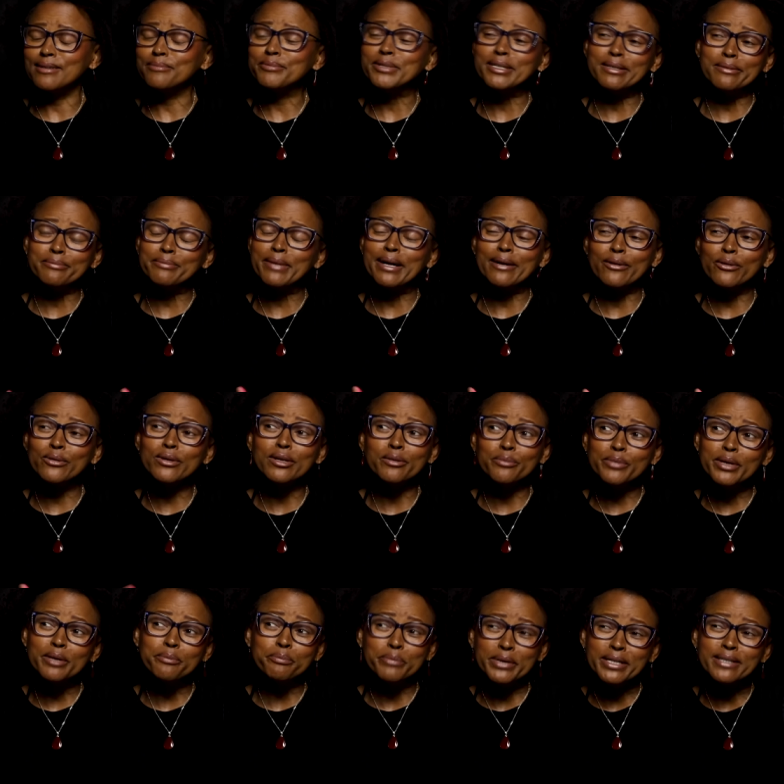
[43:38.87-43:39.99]
I mean, it might only
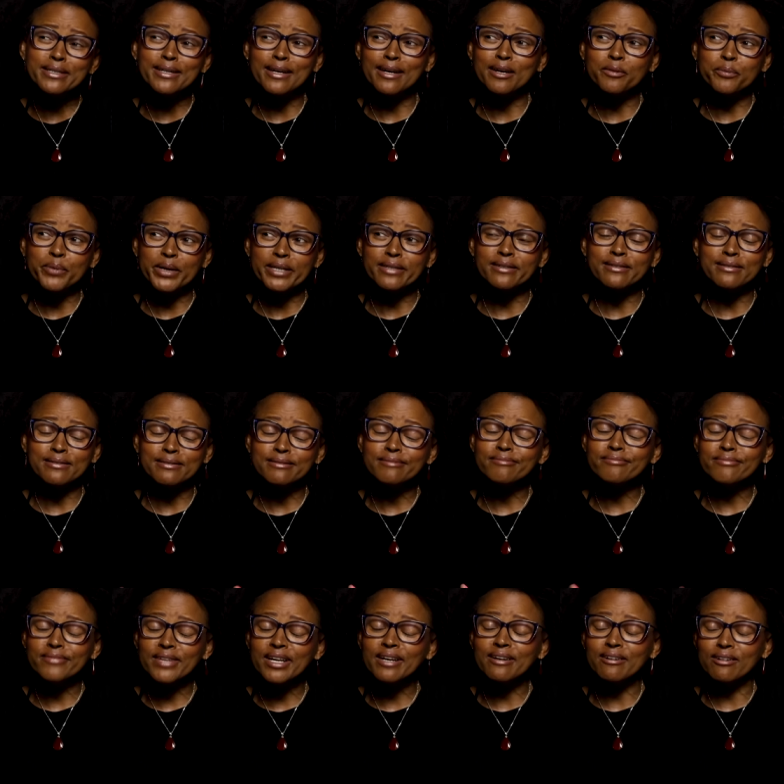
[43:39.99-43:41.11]
be a BTech, but
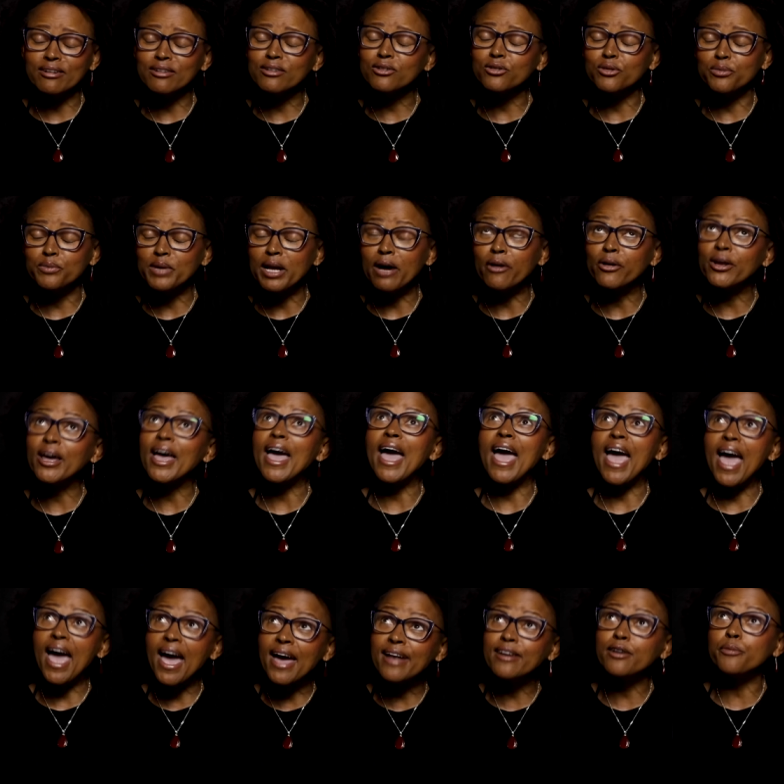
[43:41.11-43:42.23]
I got a cum laude
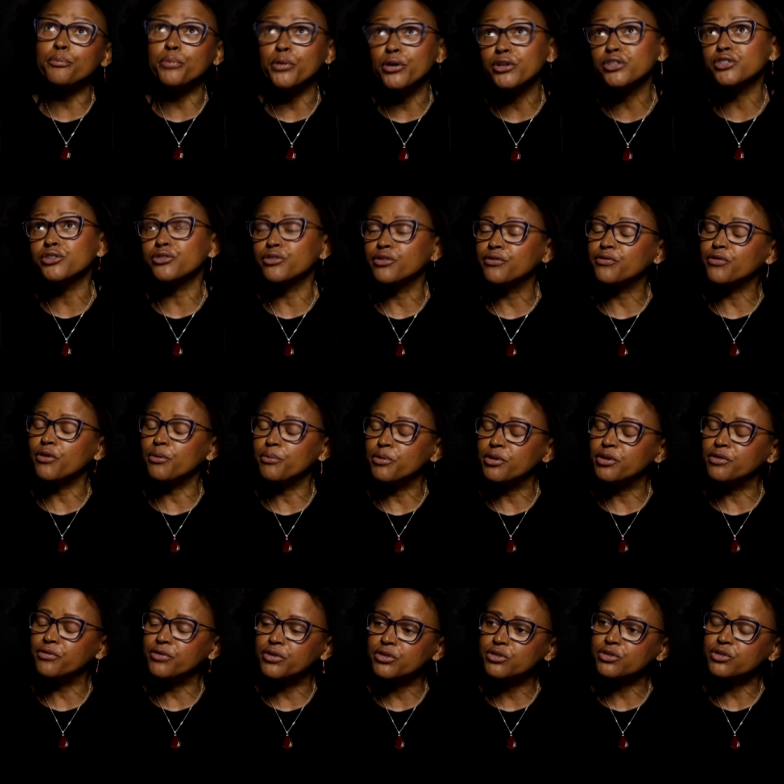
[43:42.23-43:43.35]
and a bursary from
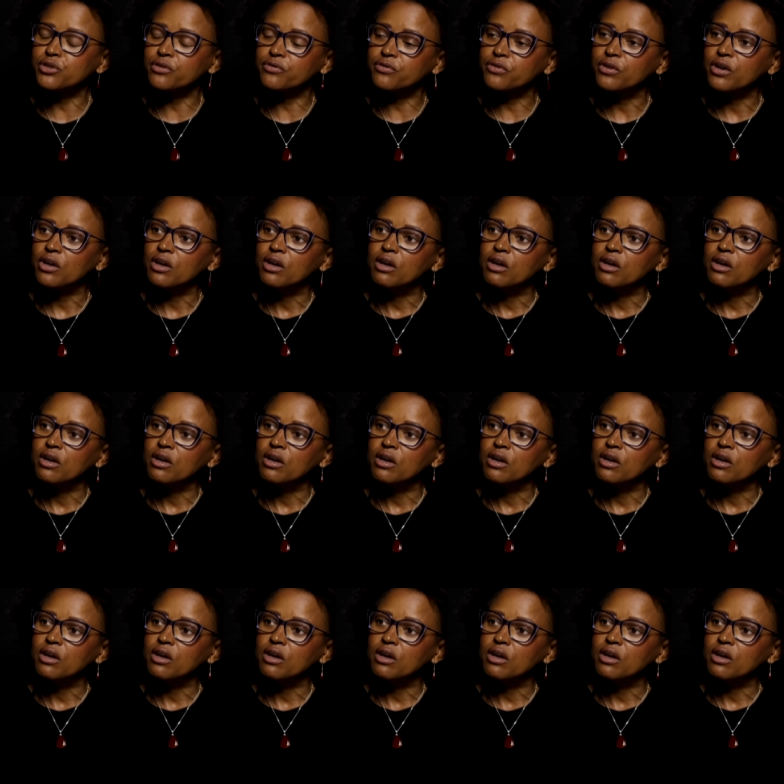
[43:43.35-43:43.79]
University of